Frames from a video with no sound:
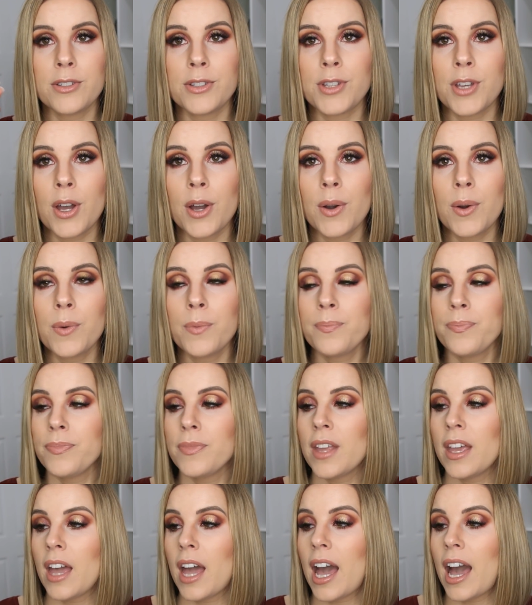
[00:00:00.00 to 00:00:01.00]
So
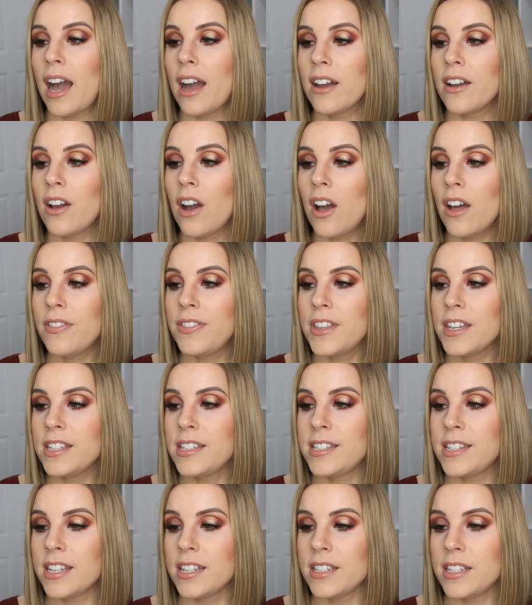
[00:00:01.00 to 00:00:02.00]
I got
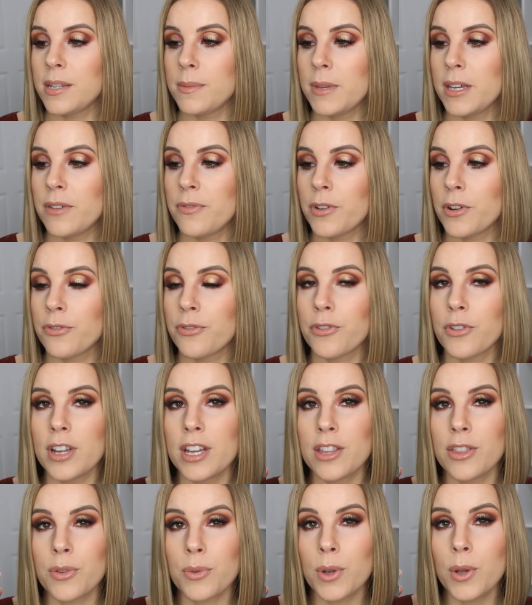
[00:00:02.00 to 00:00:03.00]
this sent to me for
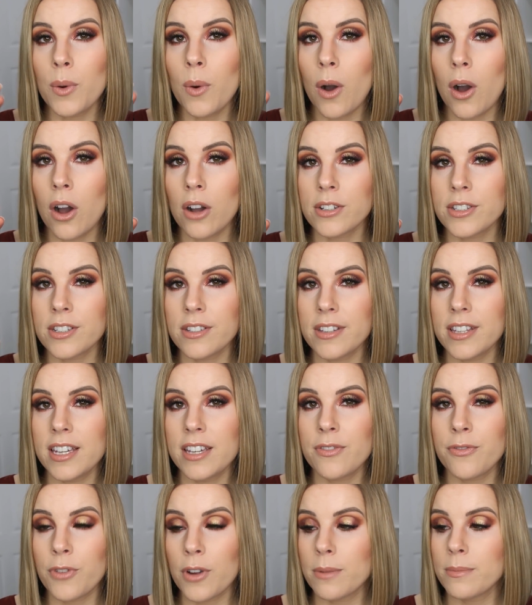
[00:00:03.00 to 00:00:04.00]
free through
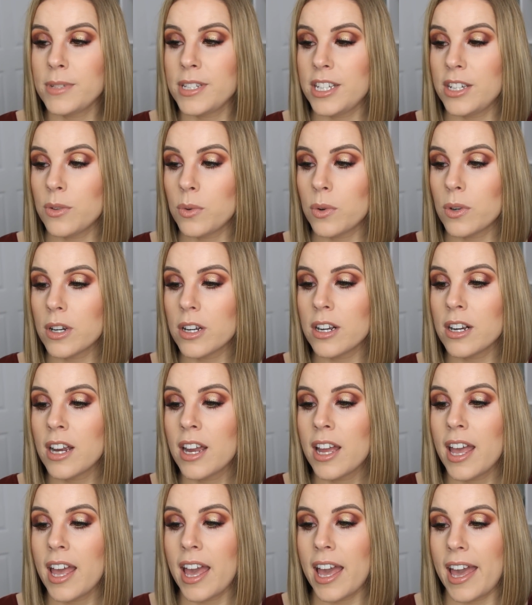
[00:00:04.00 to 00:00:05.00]
Octoly from
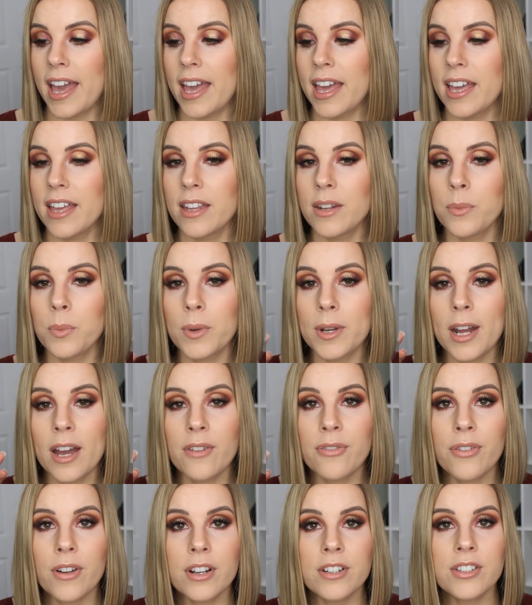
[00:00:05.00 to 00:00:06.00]
Dior and when
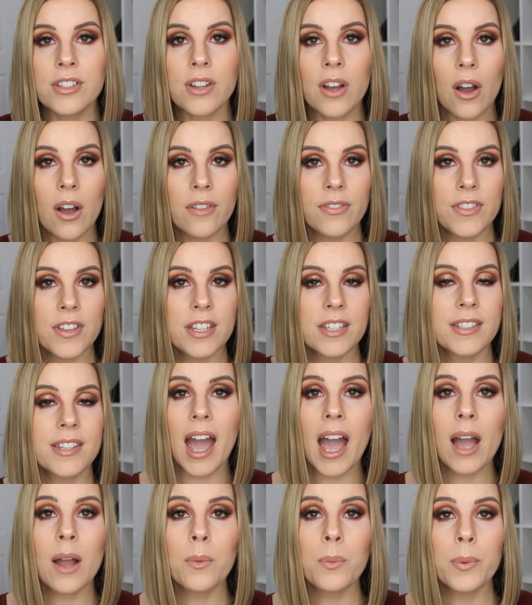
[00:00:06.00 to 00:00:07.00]
I first got this,
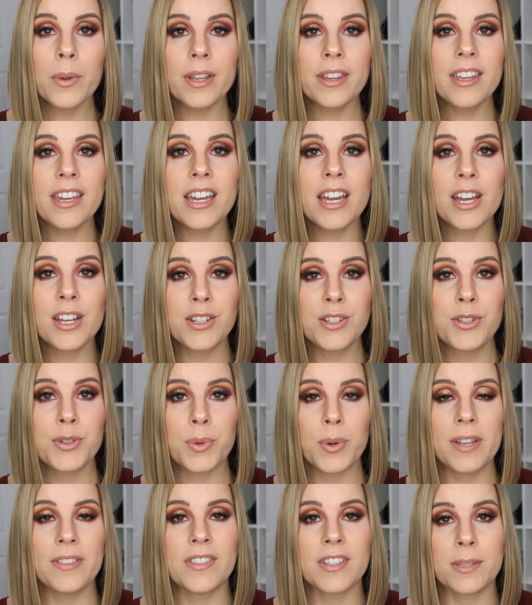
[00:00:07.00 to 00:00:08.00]
I really
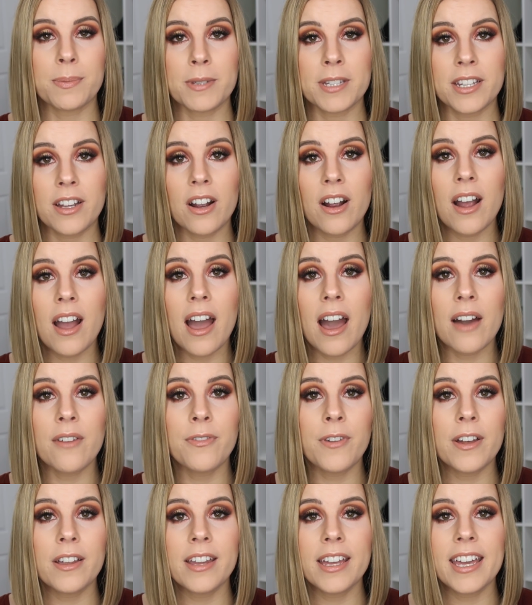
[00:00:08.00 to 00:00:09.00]
enjoyed this mascara. I
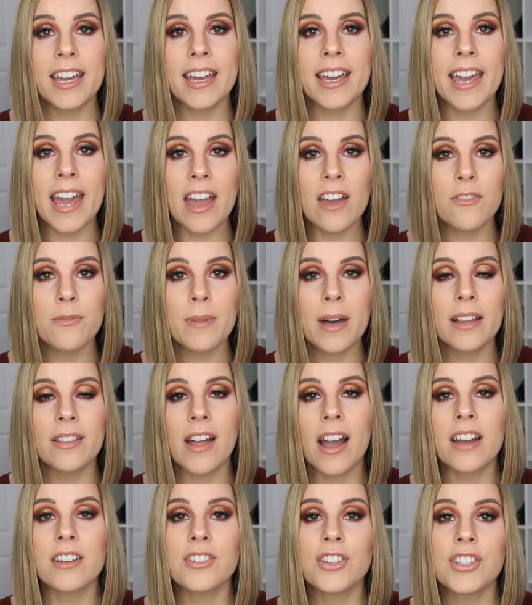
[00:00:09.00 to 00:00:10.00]
felt like it gave my
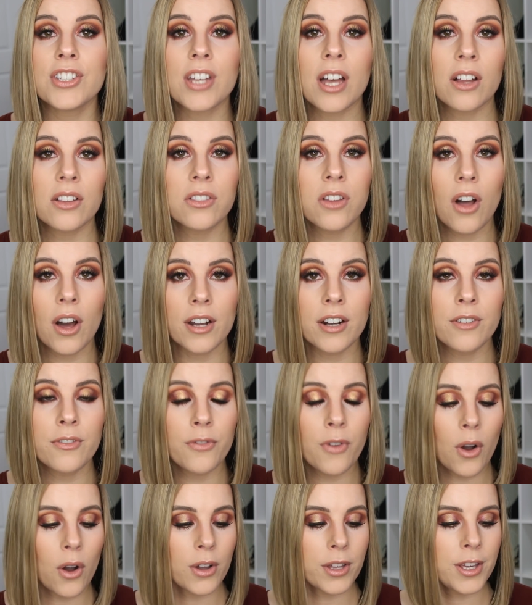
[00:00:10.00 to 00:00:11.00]
lashes a lot
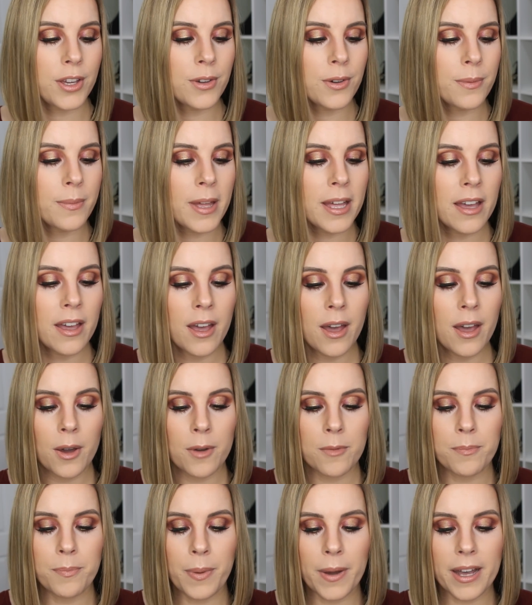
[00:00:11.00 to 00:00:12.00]
of volume,
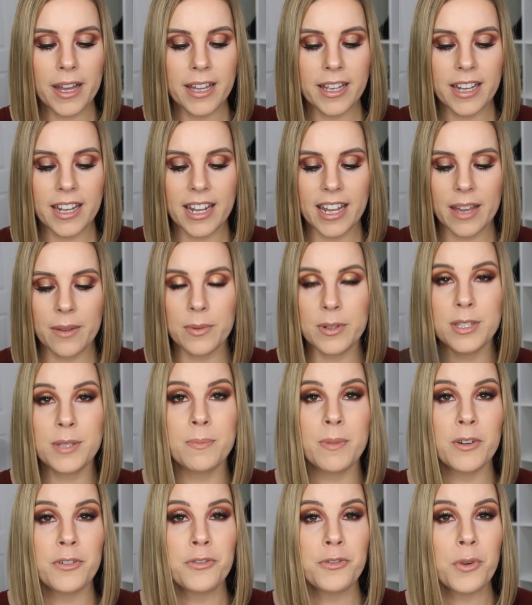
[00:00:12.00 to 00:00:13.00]
but it was
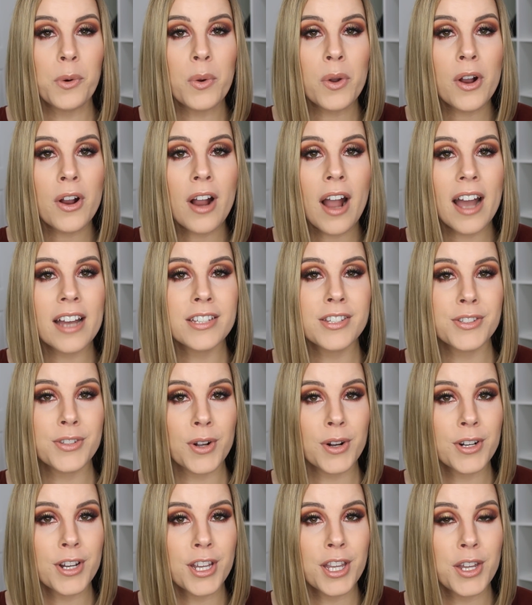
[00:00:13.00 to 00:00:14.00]
before I
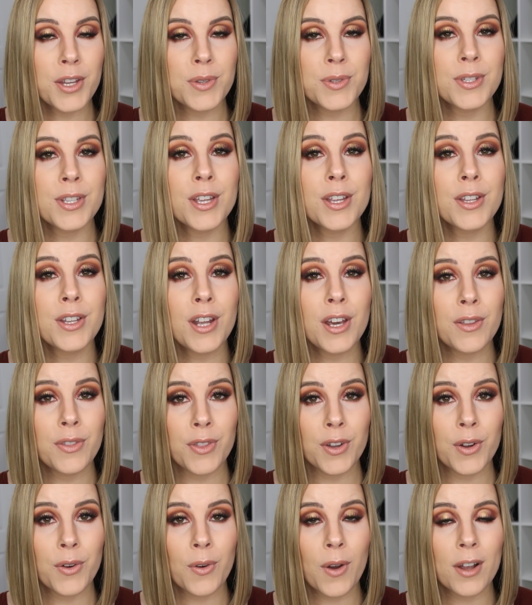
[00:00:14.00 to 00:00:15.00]
started using
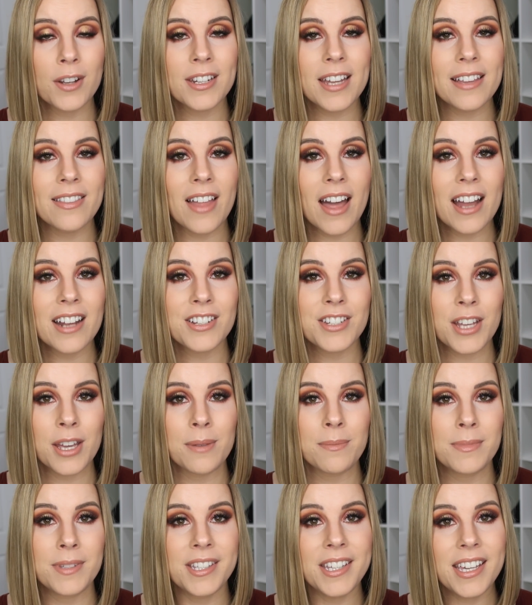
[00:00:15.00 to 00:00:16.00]
the Grande Lash
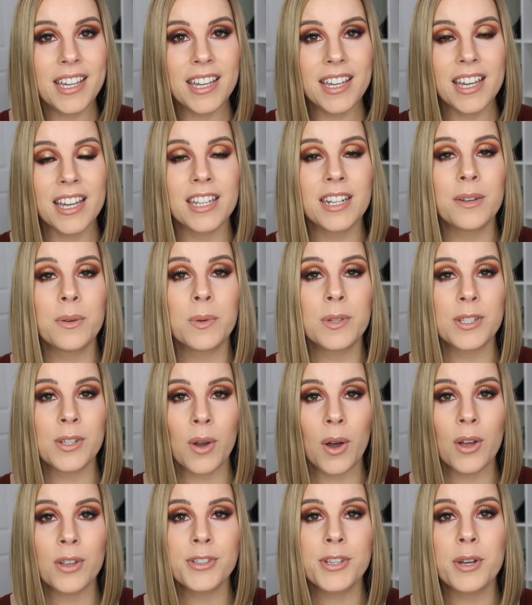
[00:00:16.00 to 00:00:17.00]
MD, and it was
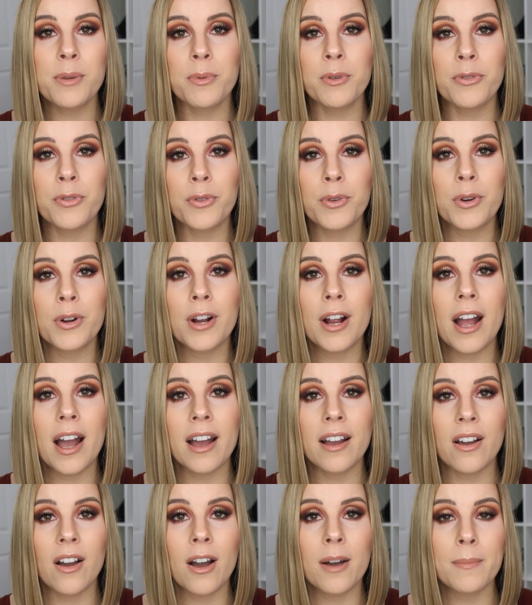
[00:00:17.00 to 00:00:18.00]
also before
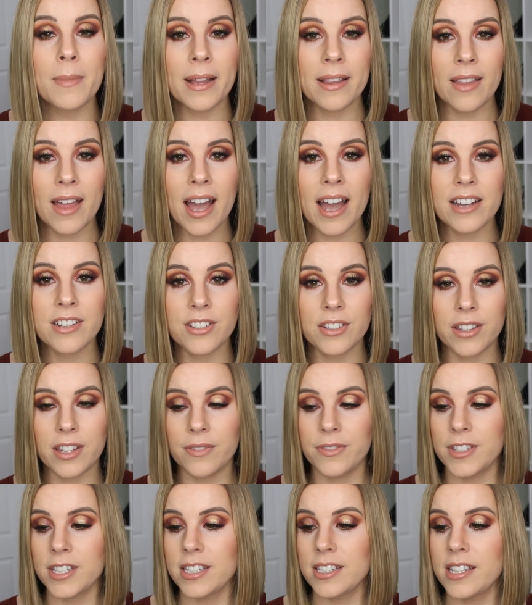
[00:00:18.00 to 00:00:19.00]
I got my lash
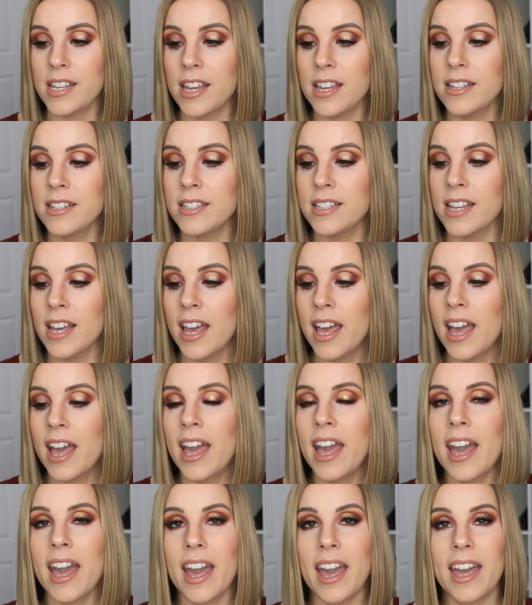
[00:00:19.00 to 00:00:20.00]
lift intent.
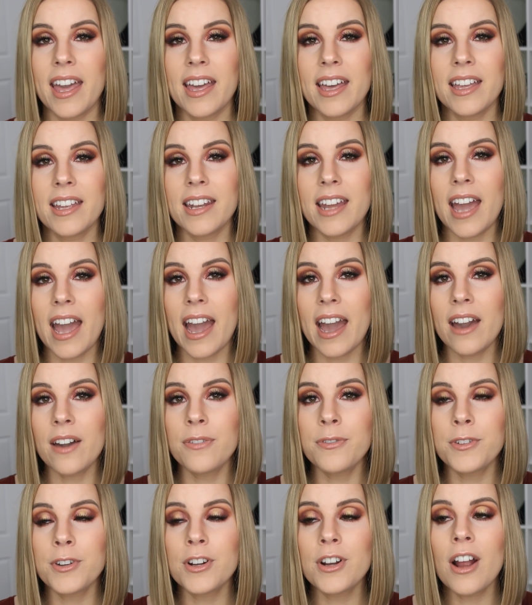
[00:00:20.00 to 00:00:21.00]
And
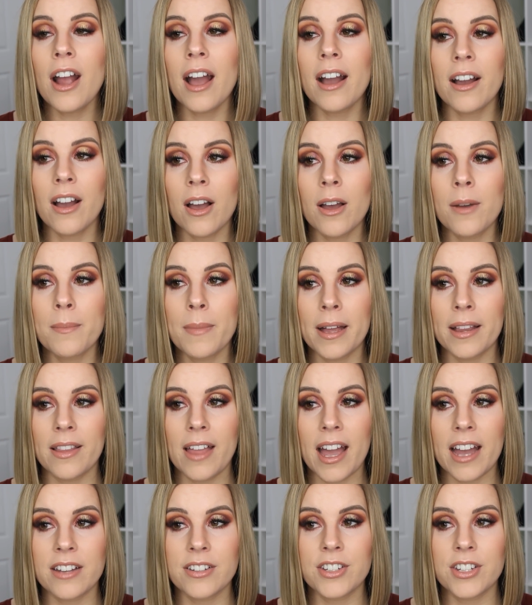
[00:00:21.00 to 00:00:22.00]
after I got my
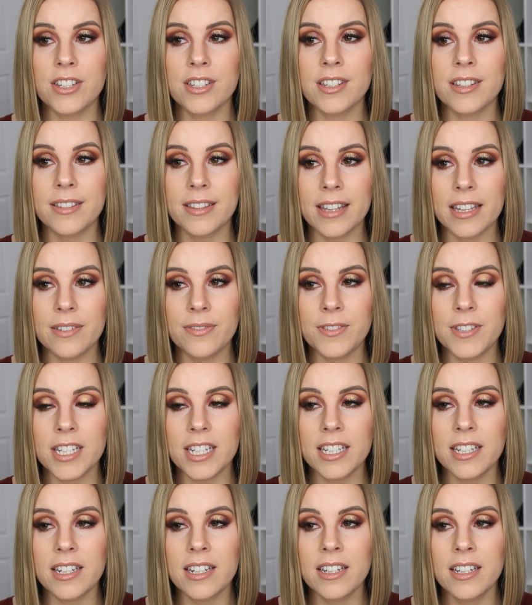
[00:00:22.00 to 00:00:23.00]
lashes
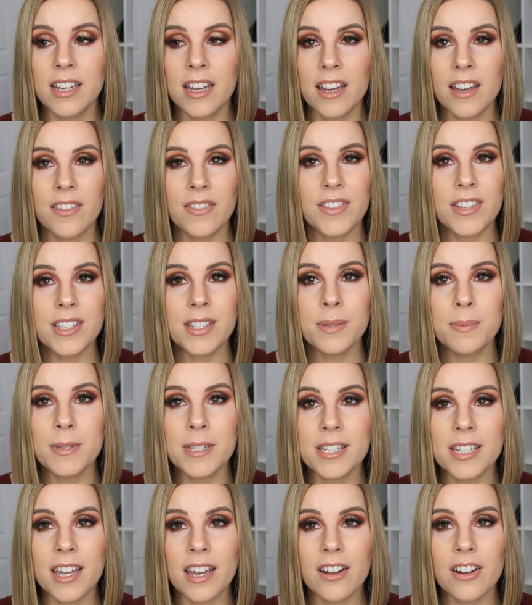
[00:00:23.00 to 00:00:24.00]
lifted, this
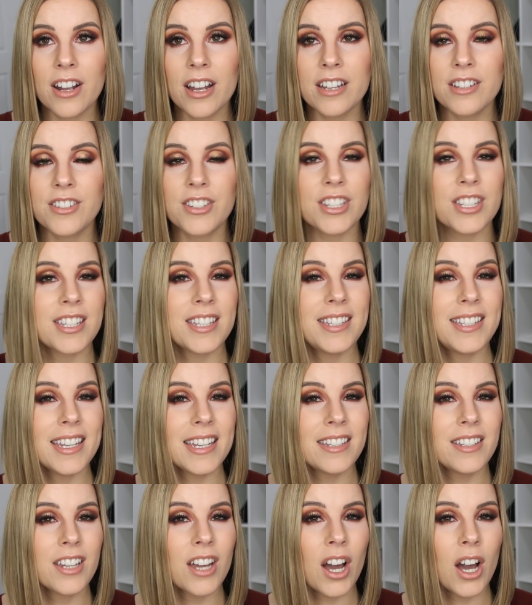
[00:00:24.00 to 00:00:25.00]
mascara just
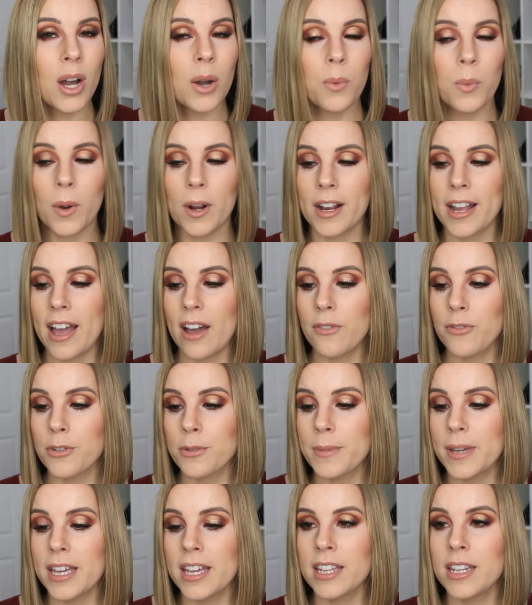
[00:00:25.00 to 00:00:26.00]
did not work out
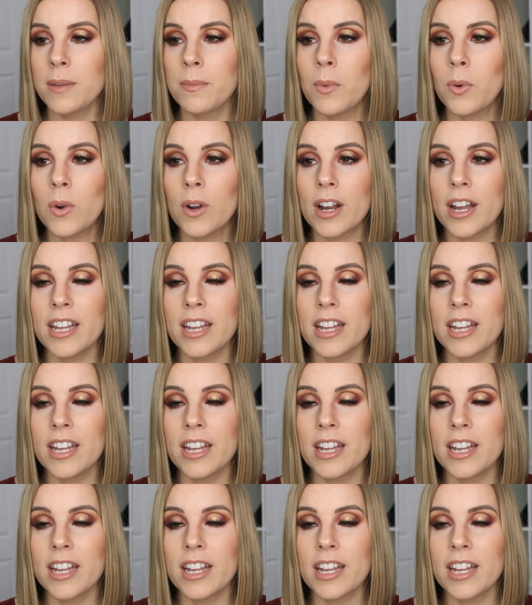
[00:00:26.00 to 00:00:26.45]
for me anymore.